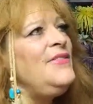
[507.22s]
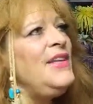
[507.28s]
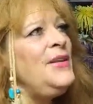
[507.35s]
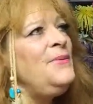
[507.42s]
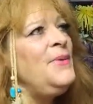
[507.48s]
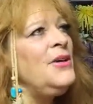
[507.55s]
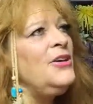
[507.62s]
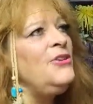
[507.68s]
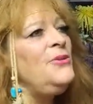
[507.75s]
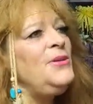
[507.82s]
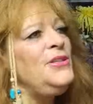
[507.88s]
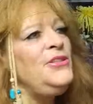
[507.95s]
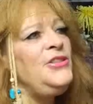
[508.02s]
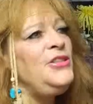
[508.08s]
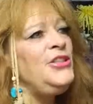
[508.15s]
Then we're
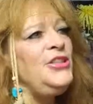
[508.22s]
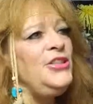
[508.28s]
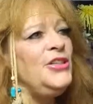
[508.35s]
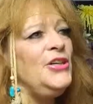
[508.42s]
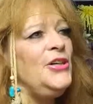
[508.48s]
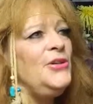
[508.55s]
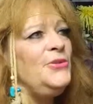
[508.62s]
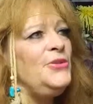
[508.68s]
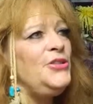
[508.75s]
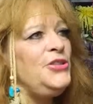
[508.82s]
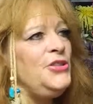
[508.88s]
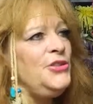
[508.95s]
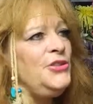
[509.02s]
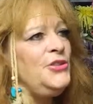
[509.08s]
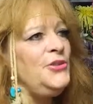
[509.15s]
going to go
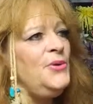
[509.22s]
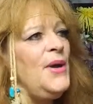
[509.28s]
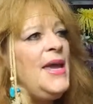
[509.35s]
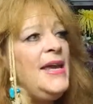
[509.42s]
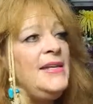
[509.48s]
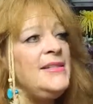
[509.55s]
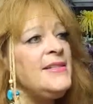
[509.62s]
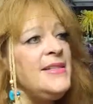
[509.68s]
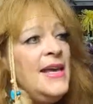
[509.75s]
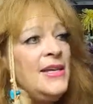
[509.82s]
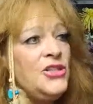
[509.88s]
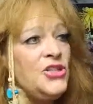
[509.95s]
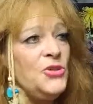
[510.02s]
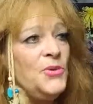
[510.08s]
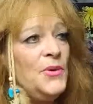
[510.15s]
to
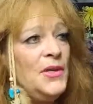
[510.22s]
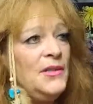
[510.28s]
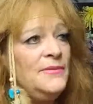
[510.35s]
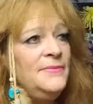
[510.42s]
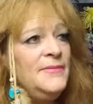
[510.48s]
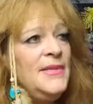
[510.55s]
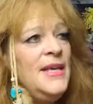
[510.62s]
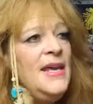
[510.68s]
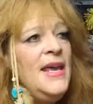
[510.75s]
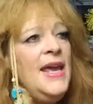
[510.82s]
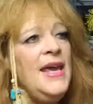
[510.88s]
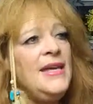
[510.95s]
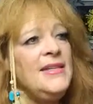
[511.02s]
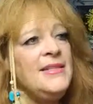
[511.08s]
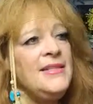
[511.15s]
asexual.
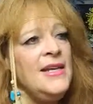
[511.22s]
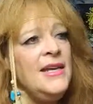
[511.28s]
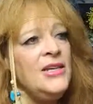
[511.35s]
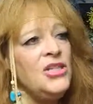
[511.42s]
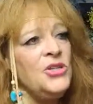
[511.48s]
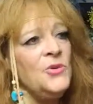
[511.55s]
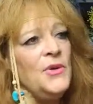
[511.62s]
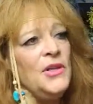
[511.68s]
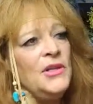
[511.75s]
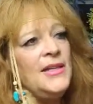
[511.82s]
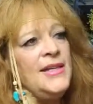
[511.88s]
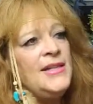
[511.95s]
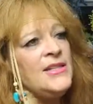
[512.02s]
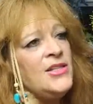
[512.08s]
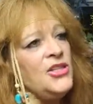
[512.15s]
Asexual
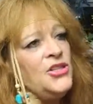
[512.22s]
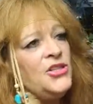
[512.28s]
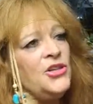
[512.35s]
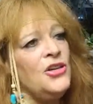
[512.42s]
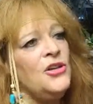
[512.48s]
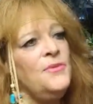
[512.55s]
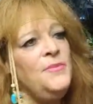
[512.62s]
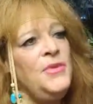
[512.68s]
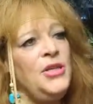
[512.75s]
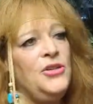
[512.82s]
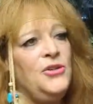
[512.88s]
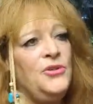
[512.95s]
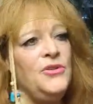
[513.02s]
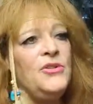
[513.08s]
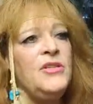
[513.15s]
is the term
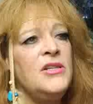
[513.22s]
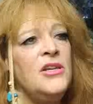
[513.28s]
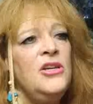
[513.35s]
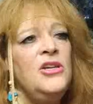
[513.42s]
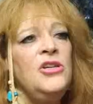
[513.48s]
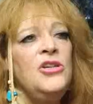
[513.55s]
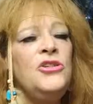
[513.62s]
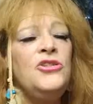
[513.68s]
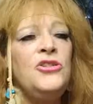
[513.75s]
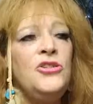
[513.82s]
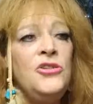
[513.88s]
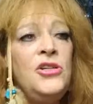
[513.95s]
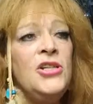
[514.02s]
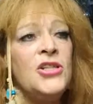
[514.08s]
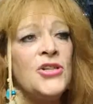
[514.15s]
used
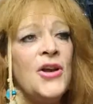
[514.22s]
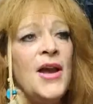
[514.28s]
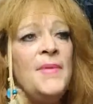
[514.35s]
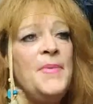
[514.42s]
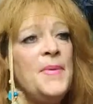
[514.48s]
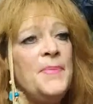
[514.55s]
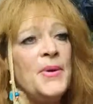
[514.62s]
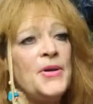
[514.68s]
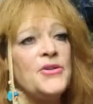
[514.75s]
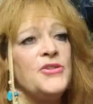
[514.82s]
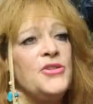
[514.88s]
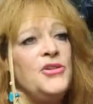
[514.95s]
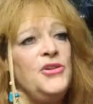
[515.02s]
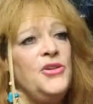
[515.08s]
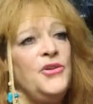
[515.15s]
to describe a
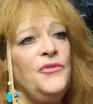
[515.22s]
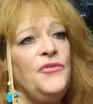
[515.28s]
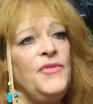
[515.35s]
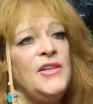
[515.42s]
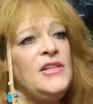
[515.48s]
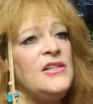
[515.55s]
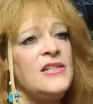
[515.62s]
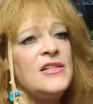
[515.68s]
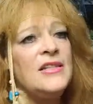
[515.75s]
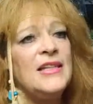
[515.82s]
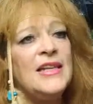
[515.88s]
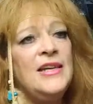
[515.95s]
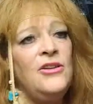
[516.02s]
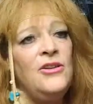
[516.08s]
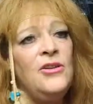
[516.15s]
person who feels
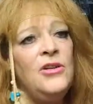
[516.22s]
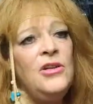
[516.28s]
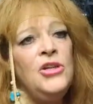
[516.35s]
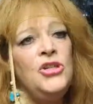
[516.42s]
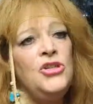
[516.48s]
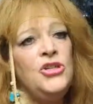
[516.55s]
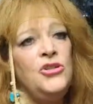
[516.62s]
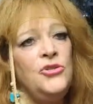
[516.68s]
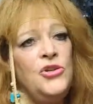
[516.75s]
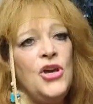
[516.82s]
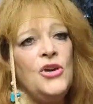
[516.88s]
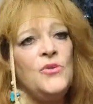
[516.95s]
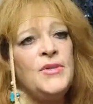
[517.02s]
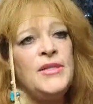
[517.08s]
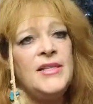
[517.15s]
little to
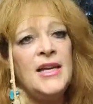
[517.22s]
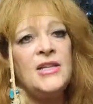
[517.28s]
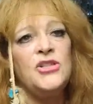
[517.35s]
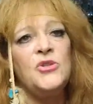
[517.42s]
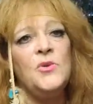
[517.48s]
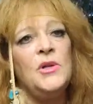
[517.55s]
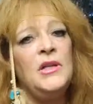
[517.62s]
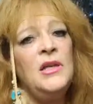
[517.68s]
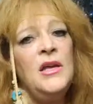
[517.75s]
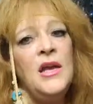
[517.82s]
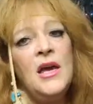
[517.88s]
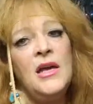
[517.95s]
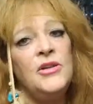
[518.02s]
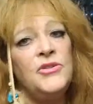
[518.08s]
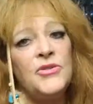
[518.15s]
no sexual
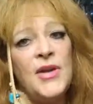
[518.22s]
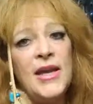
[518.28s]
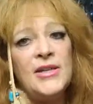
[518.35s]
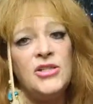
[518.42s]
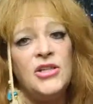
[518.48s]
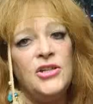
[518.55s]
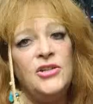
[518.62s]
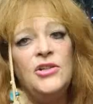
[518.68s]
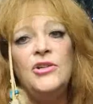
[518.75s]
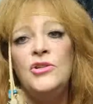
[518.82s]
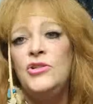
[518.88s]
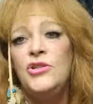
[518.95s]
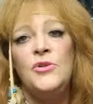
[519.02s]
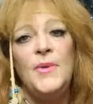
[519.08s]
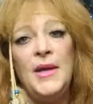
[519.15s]
attraction
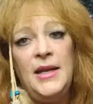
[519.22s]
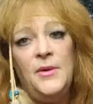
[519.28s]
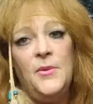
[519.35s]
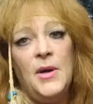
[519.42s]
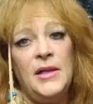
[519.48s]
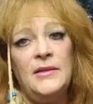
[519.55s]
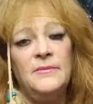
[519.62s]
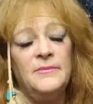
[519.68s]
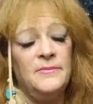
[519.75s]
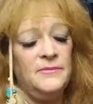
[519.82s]
to anyone.